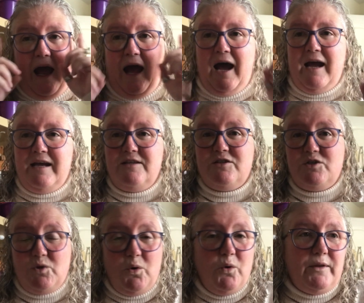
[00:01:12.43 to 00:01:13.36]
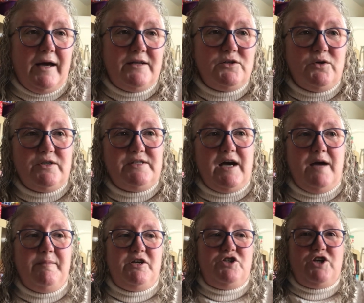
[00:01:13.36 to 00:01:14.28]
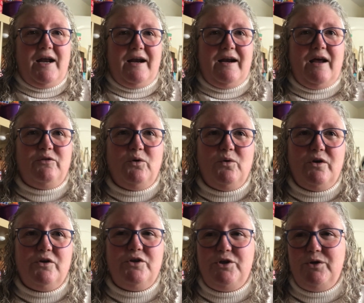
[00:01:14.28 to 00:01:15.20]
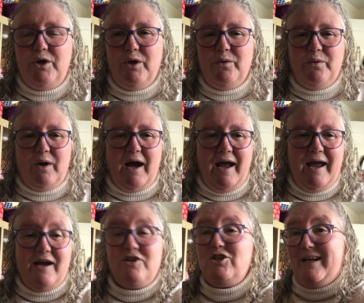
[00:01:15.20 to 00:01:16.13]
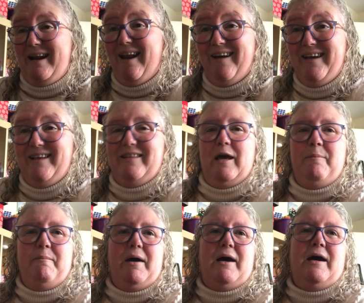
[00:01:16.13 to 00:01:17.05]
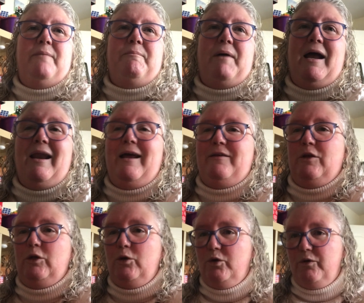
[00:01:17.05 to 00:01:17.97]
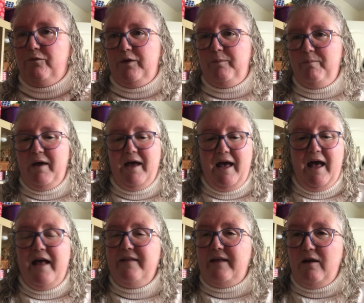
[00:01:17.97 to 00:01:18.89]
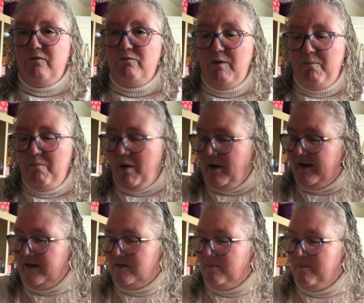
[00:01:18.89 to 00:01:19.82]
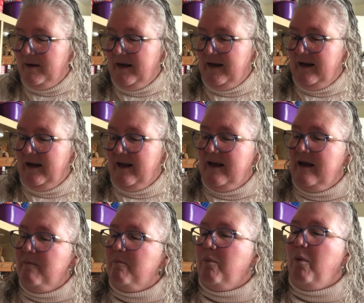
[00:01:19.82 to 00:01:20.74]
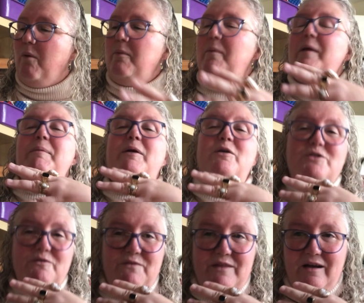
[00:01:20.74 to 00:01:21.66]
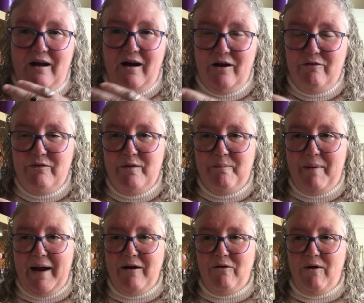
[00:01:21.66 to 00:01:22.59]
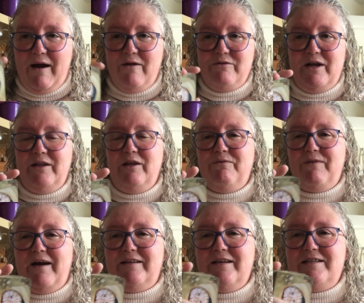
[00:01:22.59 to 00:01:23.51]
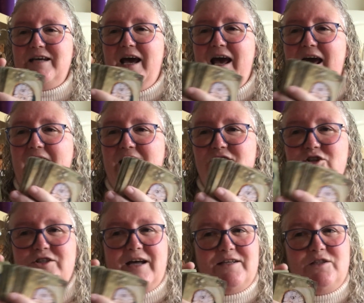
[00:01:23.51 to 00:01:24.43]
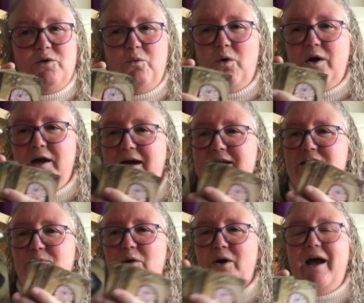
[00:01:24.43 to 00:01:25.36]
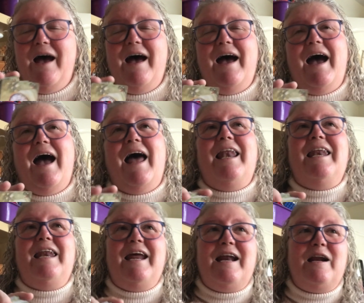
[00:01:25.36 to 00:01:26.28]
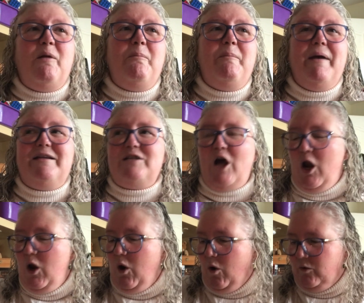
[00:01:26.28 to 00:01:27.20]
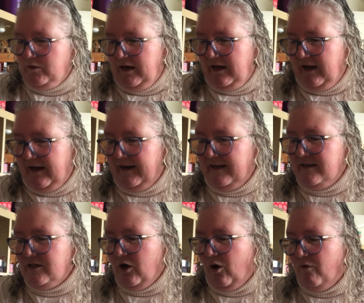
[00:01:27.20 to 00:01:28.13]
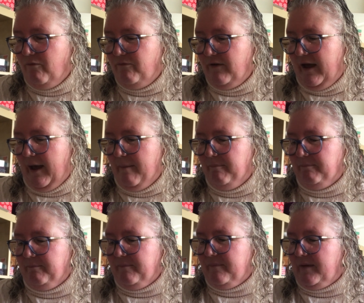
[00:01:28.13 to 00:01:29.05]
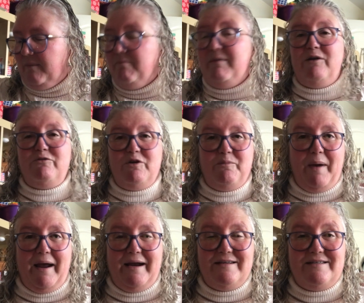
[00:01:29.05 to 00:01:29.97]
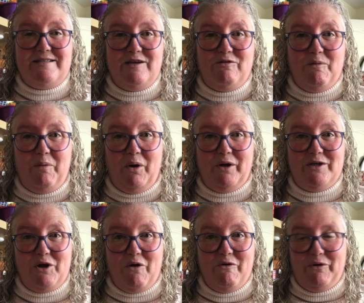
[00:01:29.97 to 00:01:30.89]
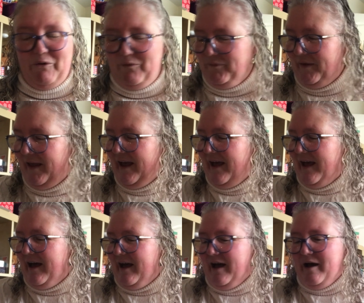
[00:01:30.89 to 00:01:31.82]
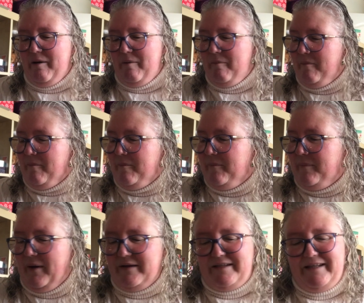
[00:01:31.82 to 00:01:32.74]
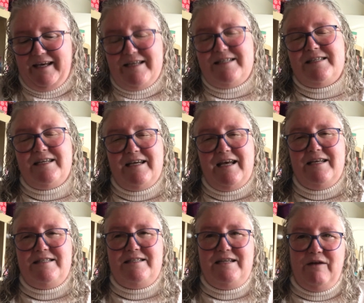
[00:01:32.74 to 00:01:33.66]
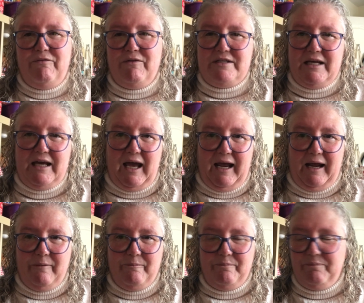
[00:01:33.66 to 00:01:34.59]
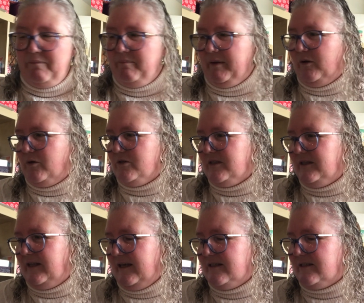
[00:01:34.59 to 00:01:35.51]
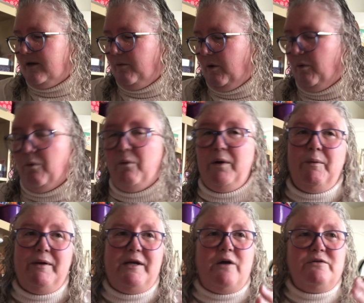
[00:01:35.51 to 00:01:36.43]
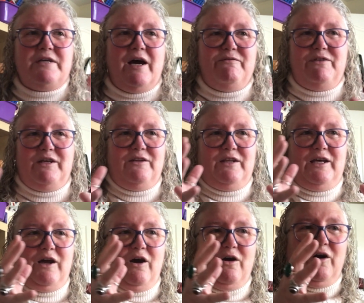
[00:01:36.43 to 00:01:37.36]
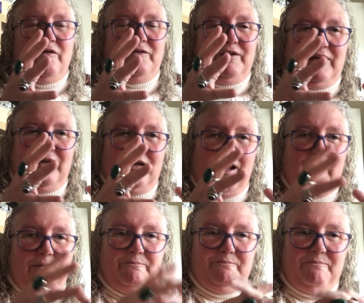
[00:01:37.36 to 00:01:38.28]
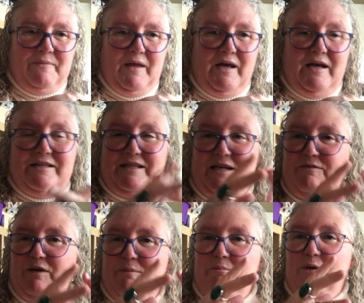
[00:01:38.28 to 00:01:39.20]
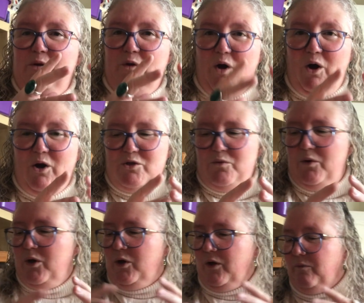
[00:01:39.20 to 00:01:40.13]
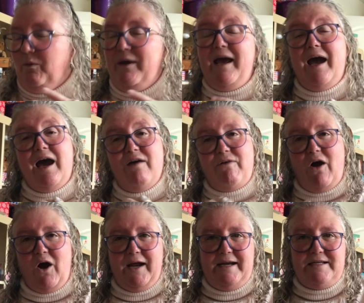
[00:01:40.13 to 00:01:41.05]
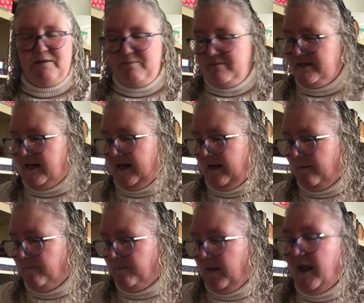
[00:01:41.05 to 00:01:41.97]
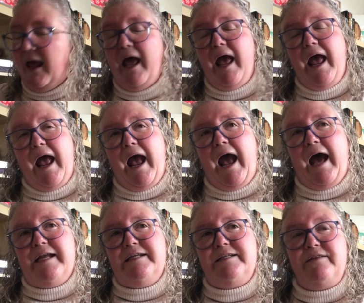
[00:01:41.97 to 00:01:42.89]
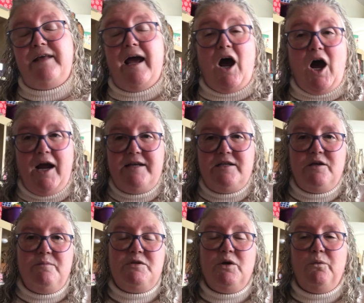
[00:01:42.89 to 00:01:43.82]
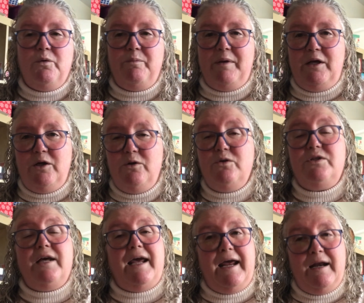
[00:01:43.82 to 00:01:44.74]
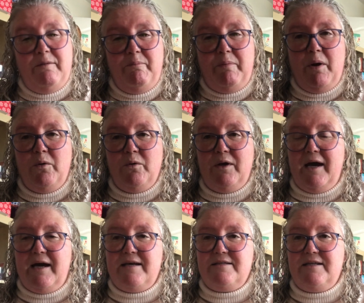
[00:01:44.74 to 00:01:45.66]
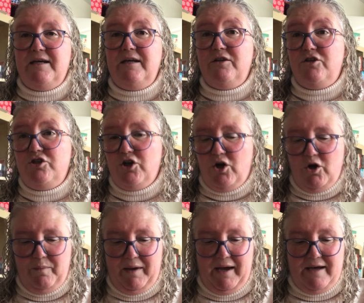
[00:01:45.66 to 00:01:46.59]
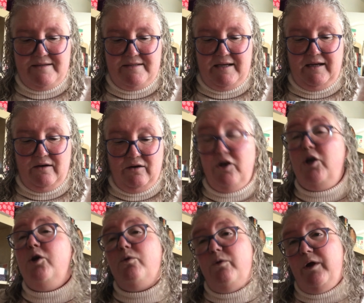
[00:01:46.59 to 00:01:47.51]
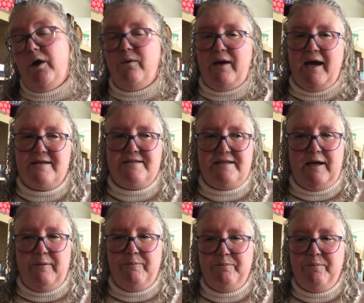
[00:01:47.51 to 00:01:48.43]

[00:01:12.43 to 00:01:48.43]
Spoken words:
I saw that on Simon's channel and I thought, do you know, I actually like them. I like the look of them. They remind me, probably because of the colour of the background and the fact that it just has the one item on, a little bit along the lines of Mildred Payne's Secret Pocket Oracle. But this is different again, because this we don't have the Deviant Moon artwork. We have items here, and they're items that would be used in bone casting and charm casting, a curio casting.